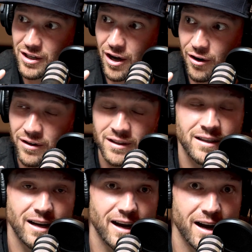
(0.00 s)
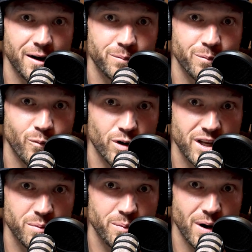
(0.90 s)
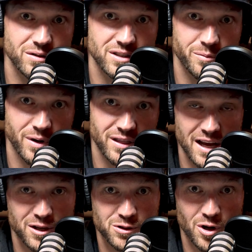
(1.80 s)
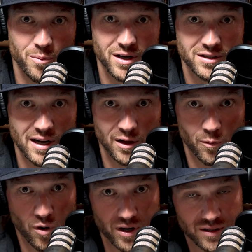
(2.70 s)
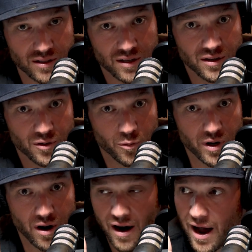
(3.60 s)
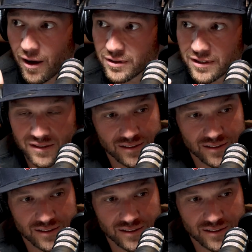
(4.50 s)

So we'll keep you posted. But thank you so much. Silent Warnings, we are out.